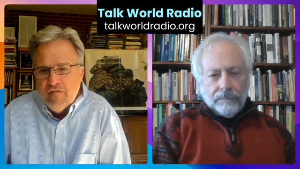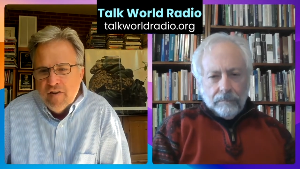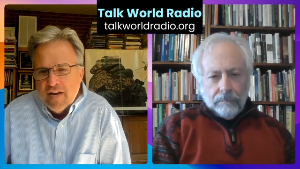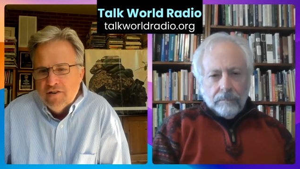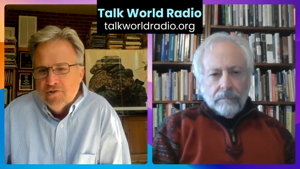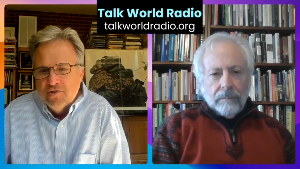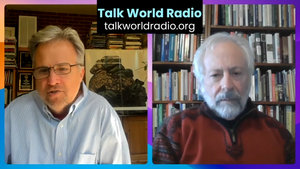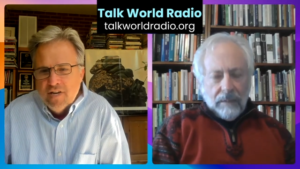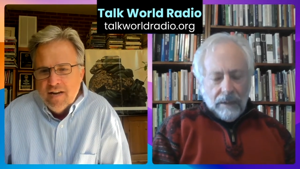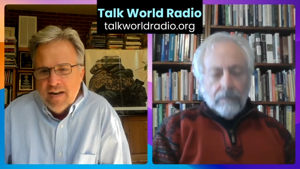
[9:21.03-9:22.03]
Speaker 1: factors
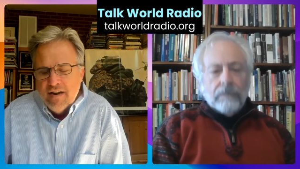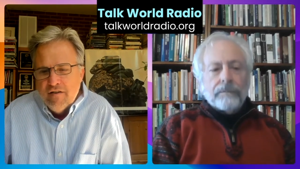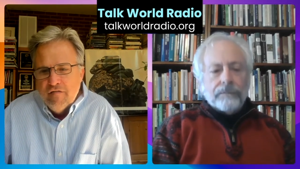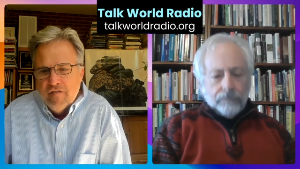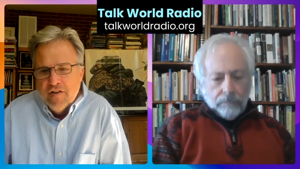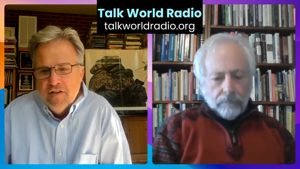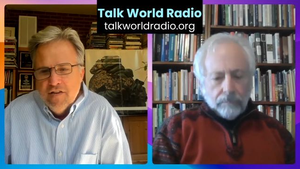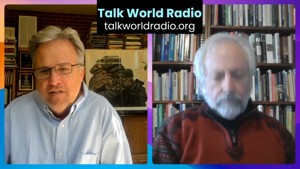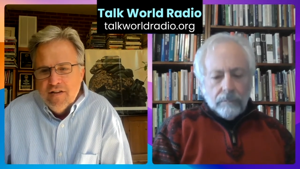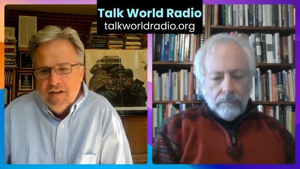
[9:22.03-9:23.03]
that have
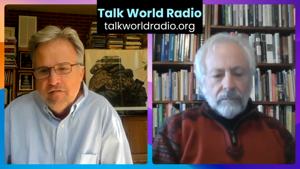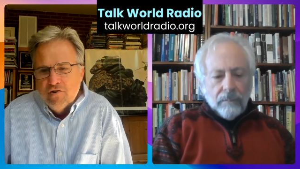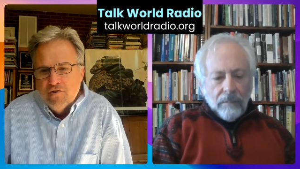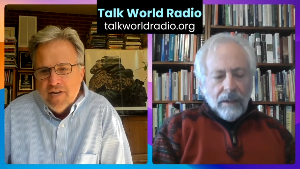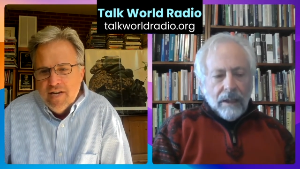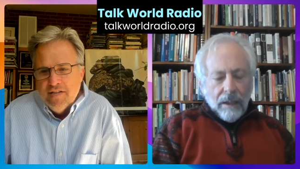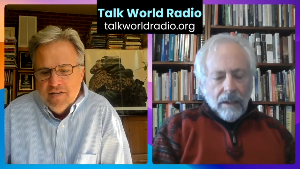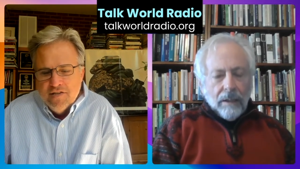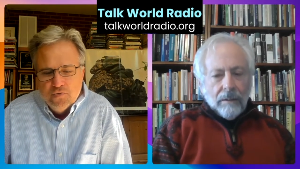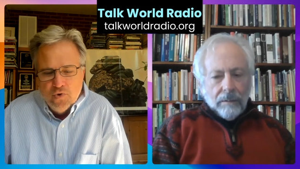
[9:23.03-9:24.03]
that have
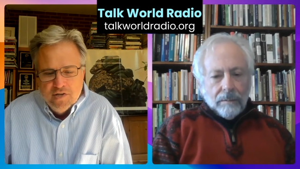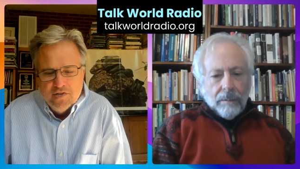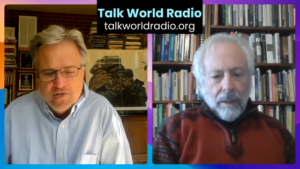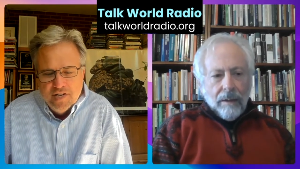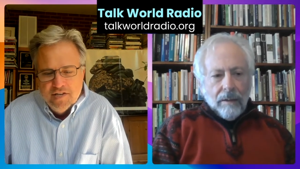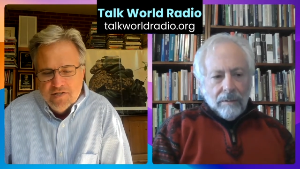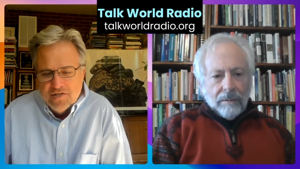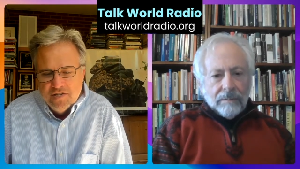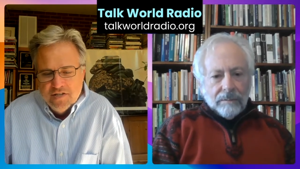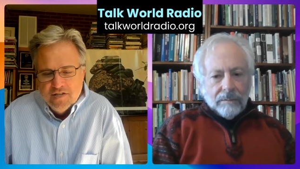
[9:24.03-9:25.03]
created this one state
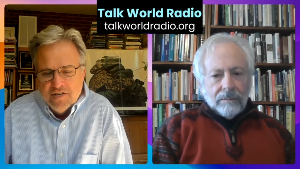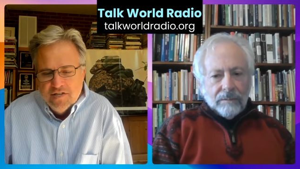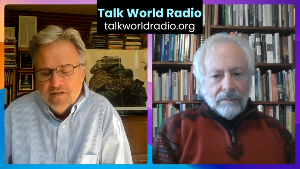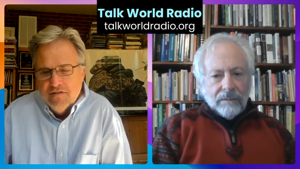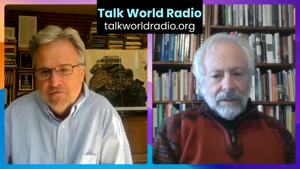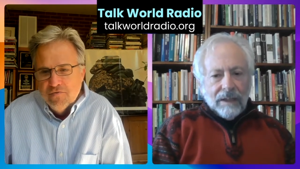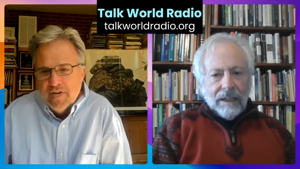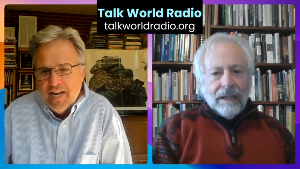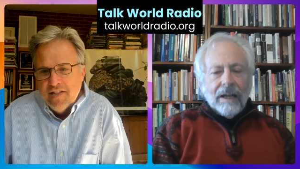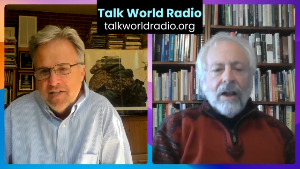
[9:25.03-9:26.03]
uh,
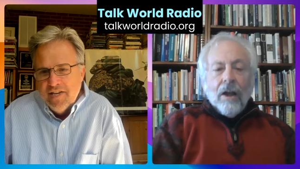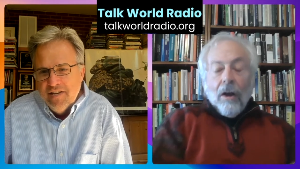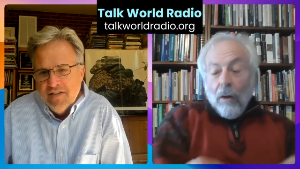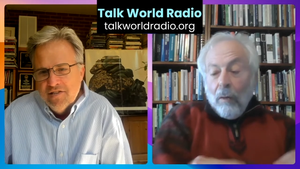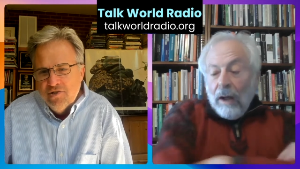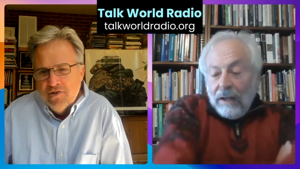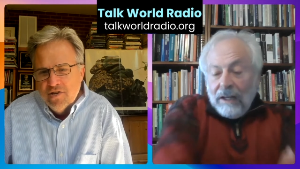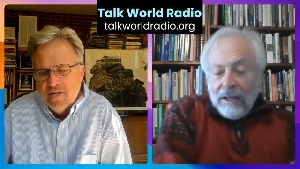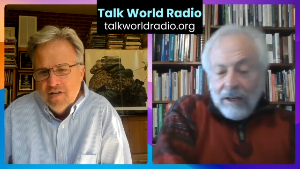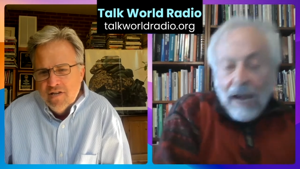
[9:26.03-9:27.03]
reality, as you
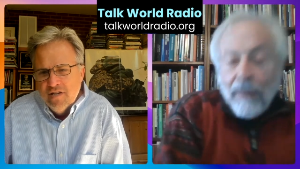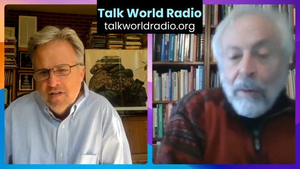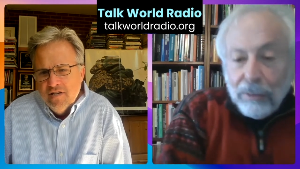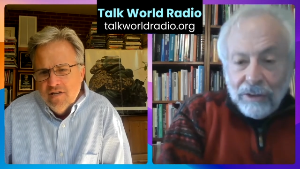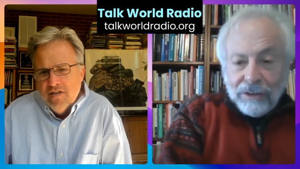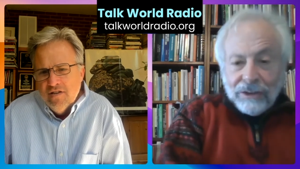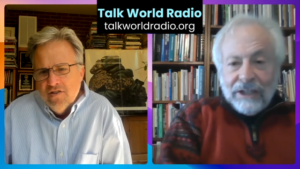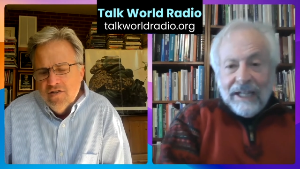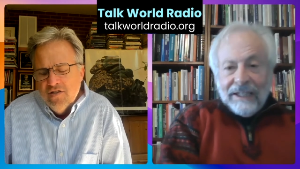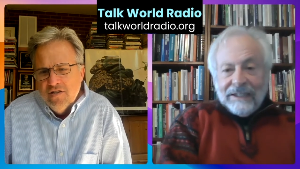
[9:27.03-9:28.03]
call it?
Speaker 2: Well,
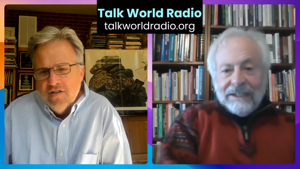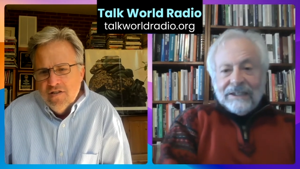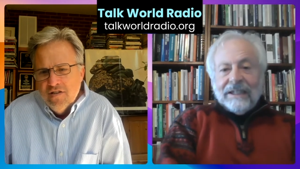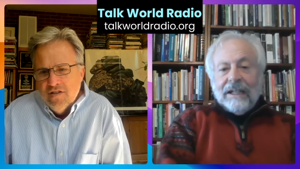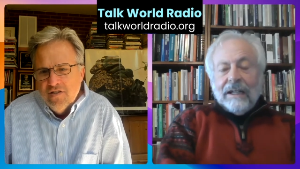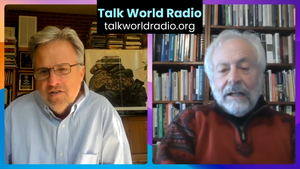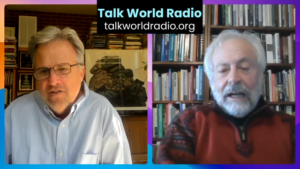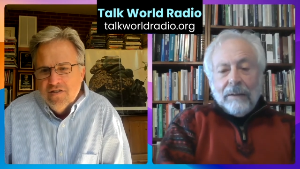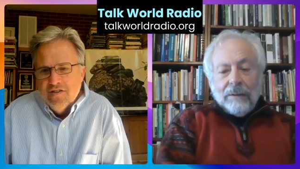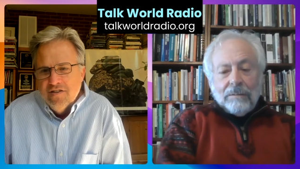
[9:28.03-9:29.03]
I'm a political
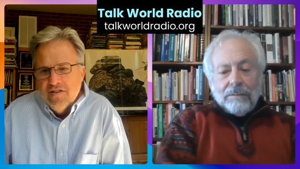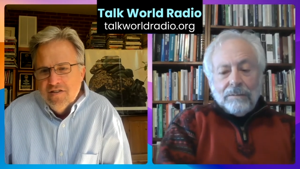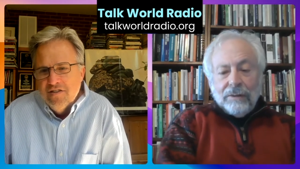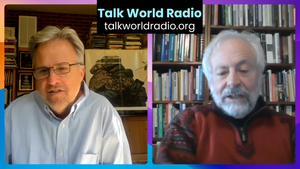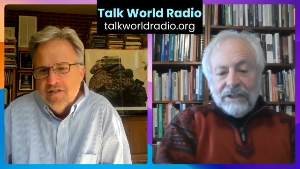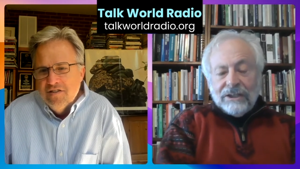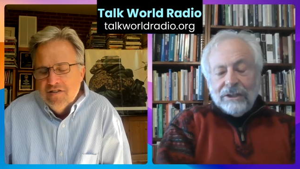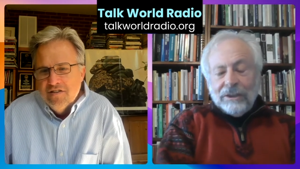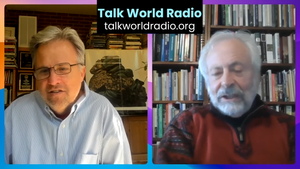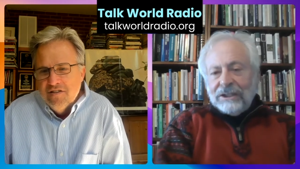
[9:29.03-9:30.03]
scientist and I'm a
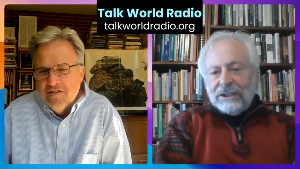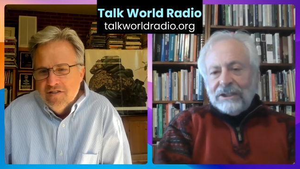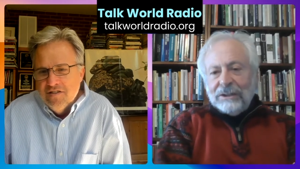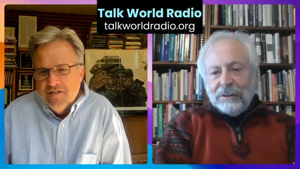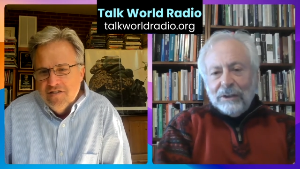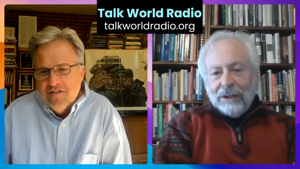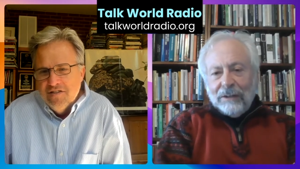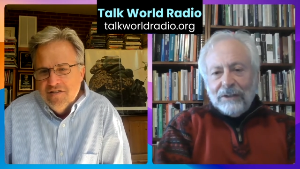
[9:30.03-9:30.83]
pretty serious